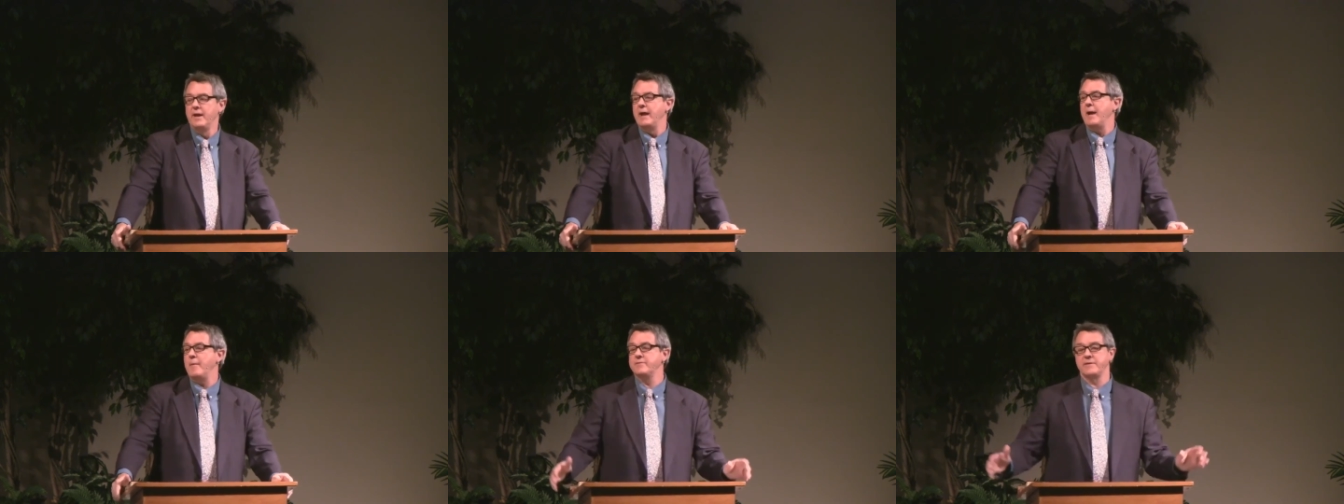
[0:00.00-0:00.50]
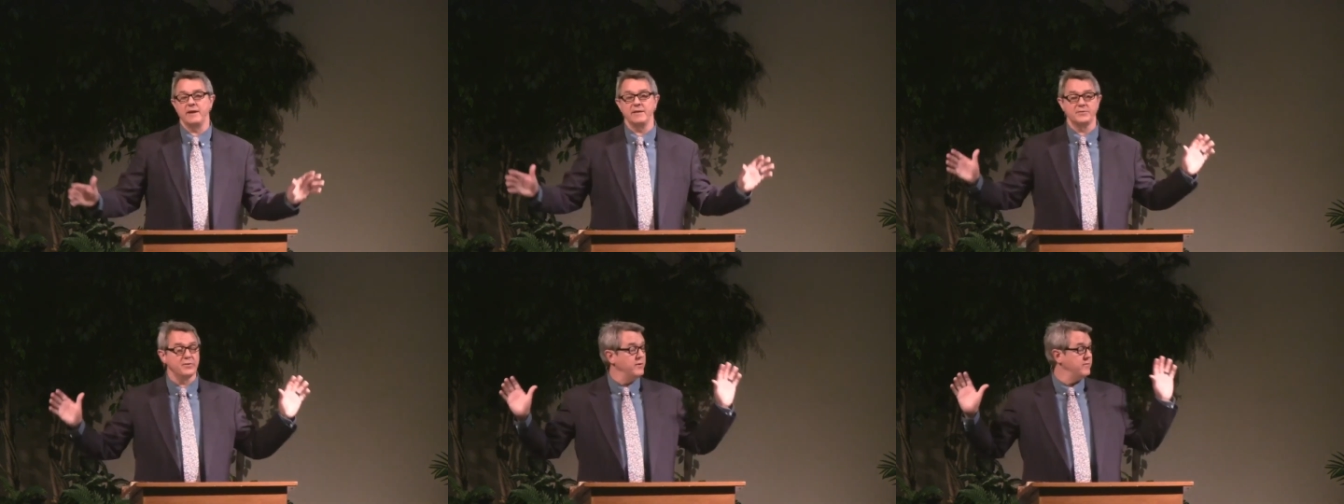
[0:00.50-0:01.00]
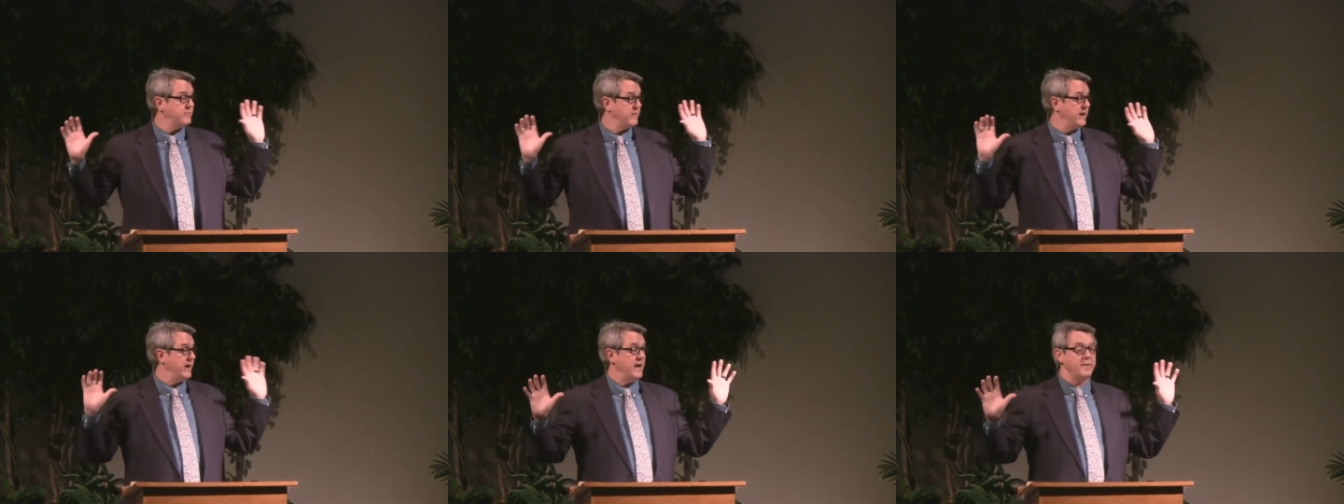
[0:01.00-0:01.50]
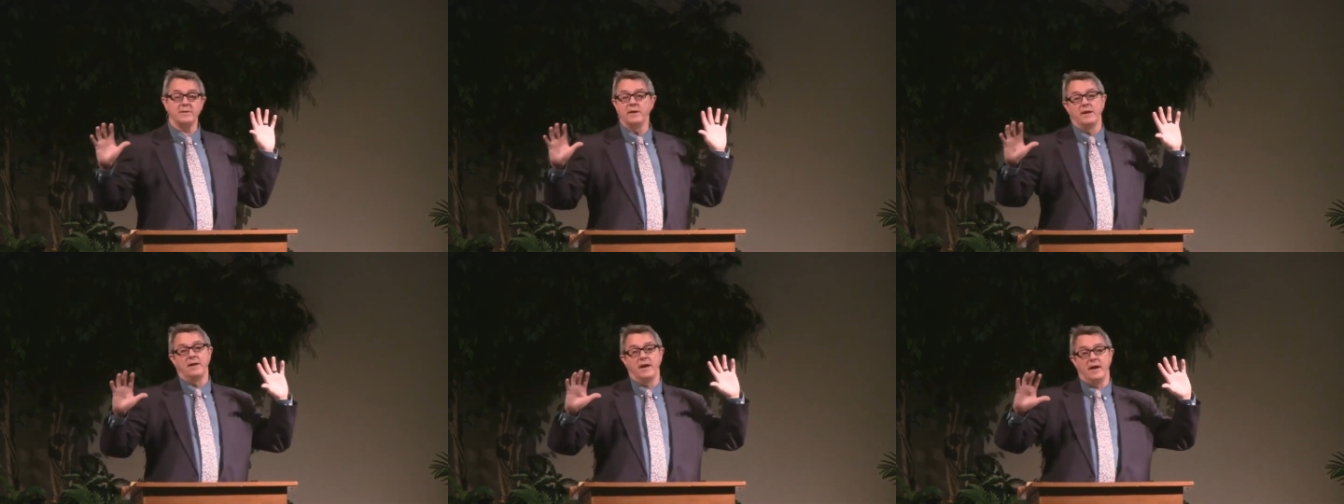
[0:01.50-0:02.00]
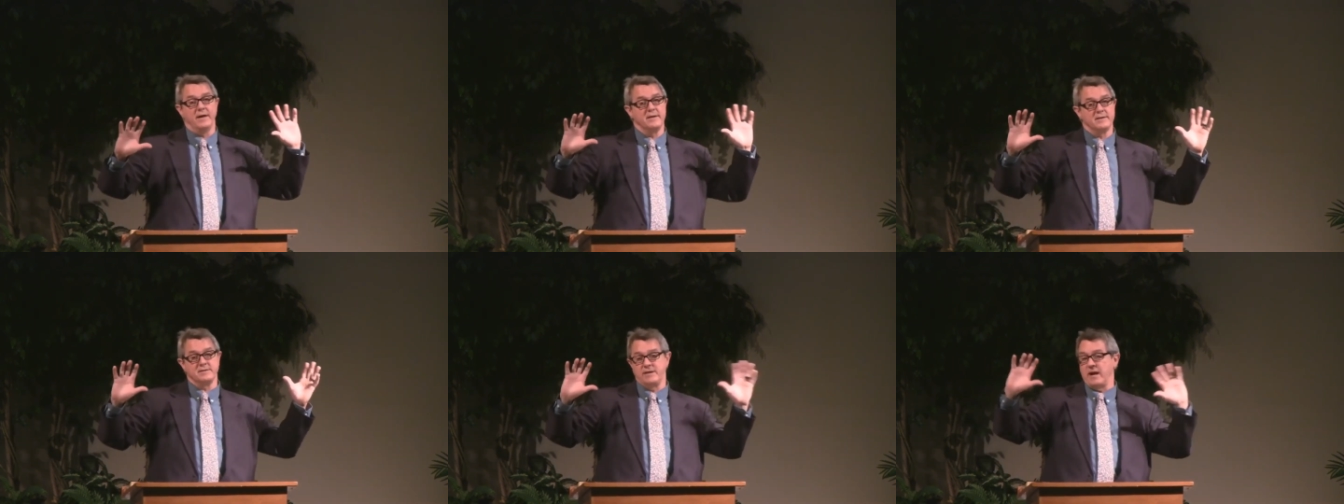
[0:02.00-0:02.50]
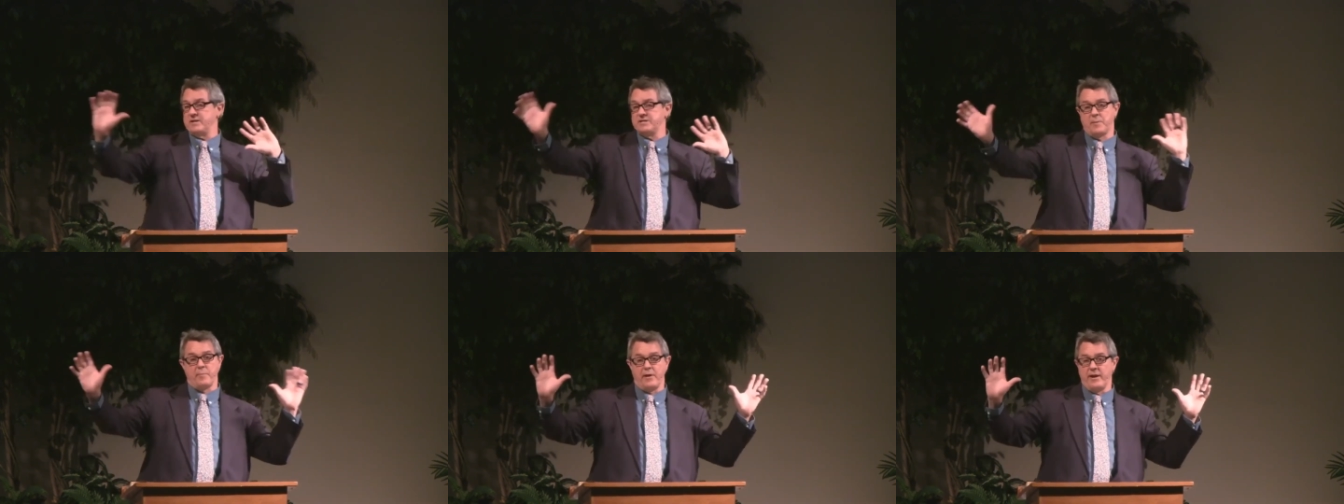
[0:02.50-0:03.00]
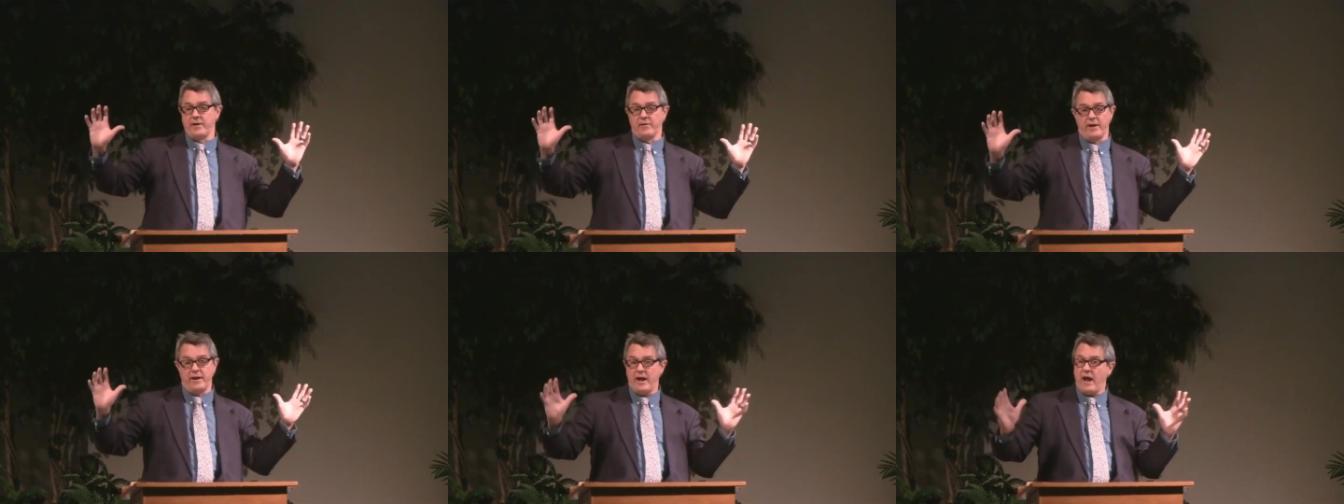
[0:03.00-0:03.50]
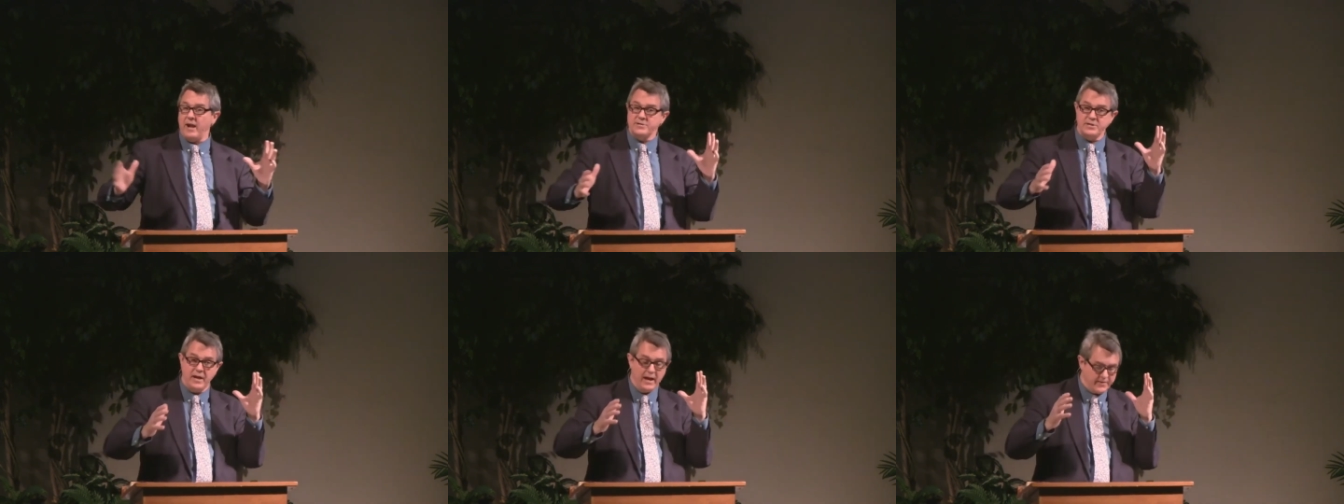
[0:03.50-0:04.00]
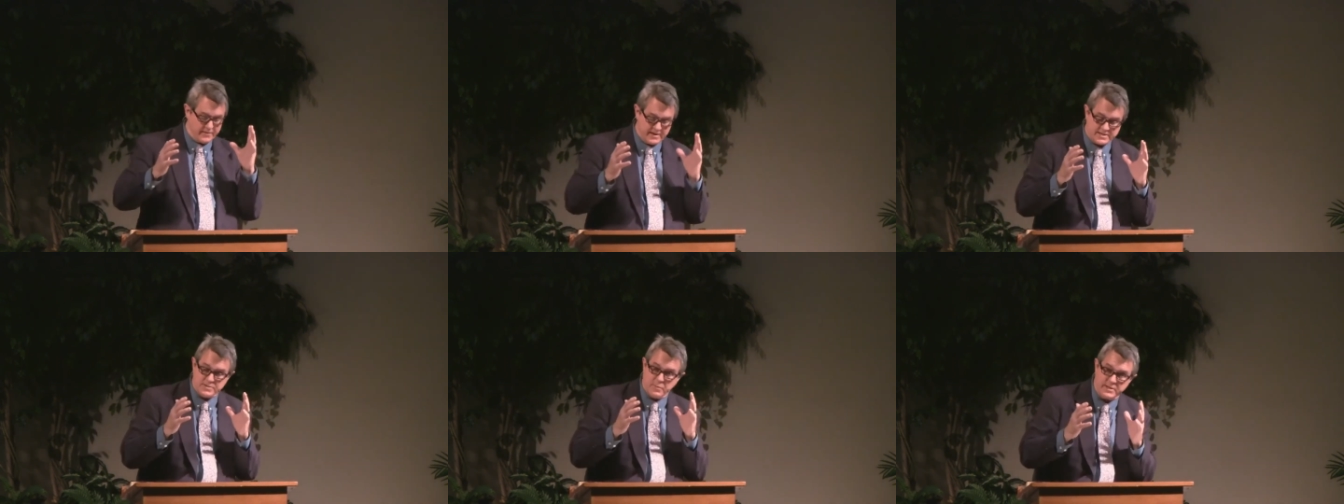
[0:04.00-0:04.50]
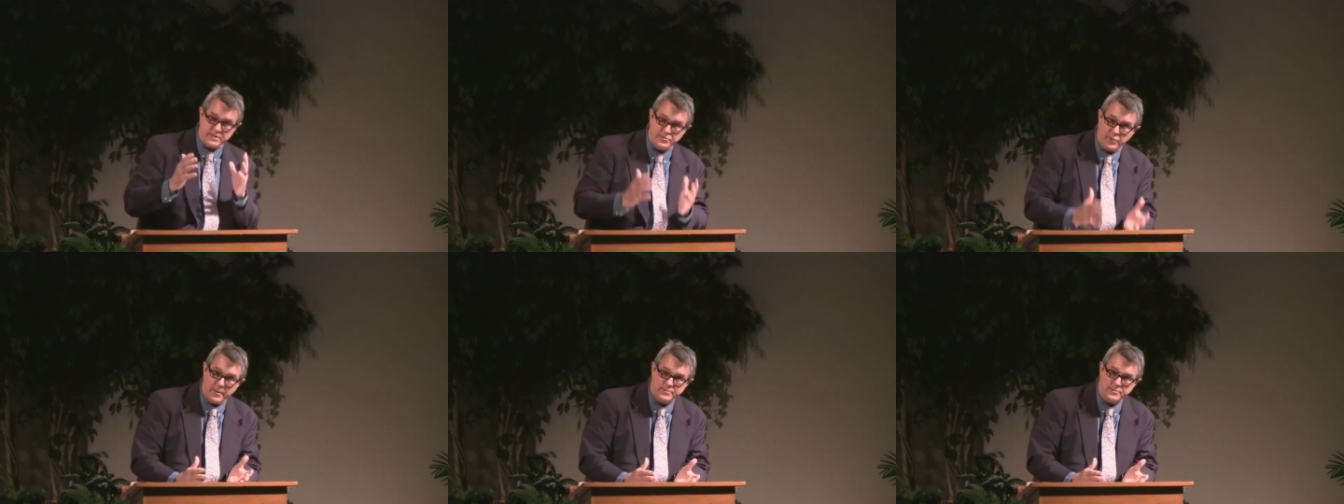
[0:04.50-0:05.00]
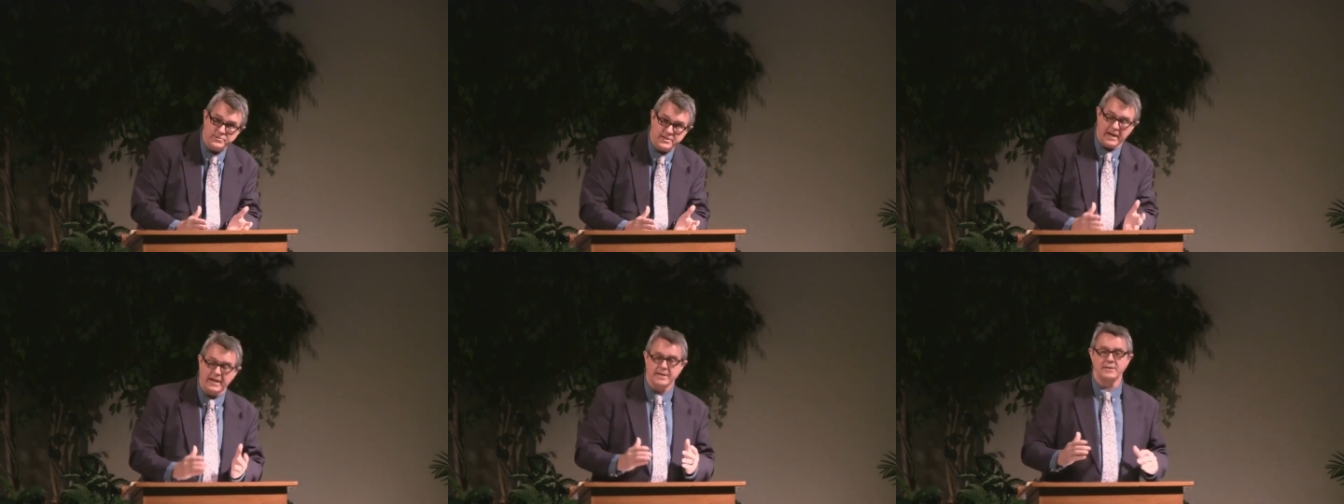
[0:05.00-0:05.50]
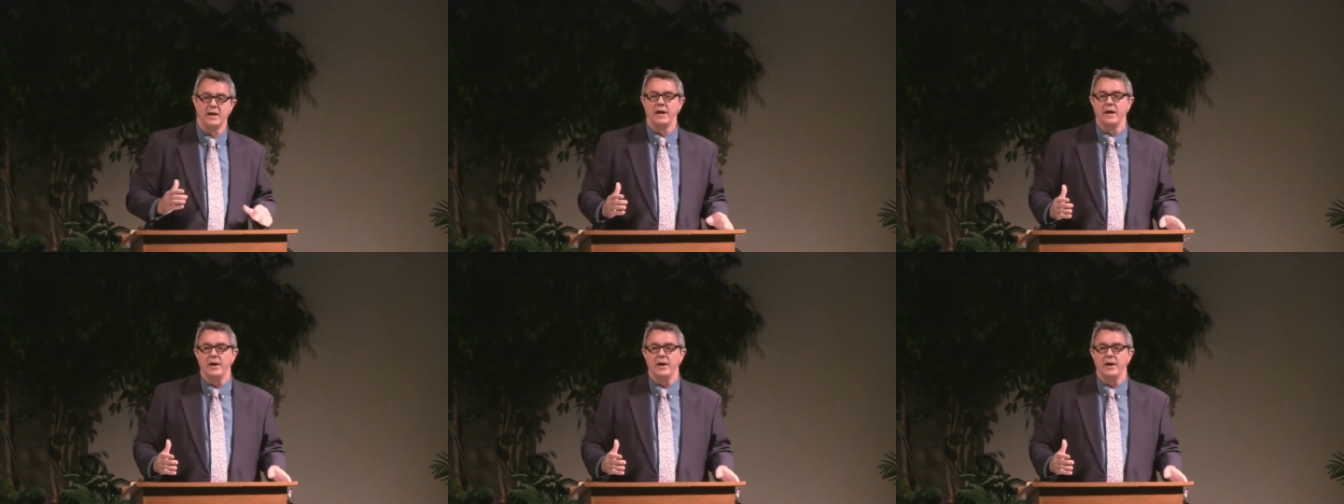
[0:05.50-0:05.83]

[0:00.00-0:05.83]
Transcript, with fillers: And I'm going to tell you the truth right now. Uh, it's not just a political ideology. This is what the scriptures teach.